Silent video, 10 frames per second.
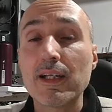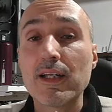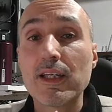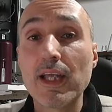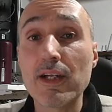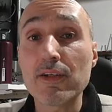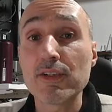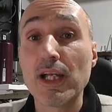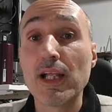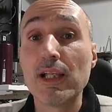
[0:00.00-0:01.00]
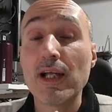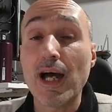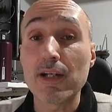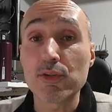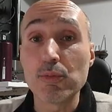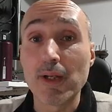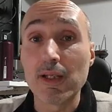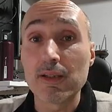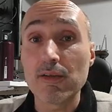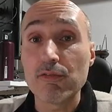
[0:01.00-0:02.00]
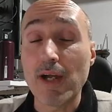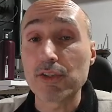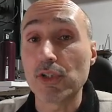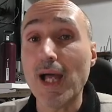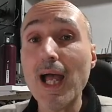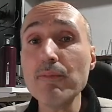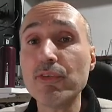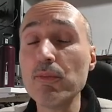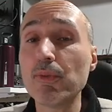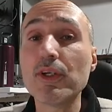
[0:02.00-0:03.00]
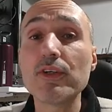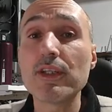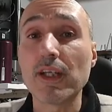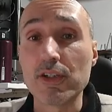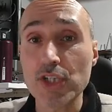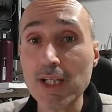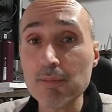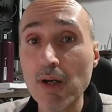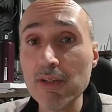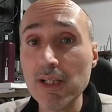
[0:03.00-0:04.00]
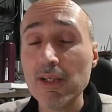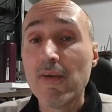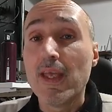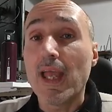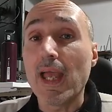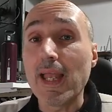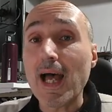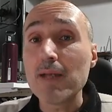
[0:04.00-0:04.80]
kernel argument function. I'm simply creating a chat model, and I'm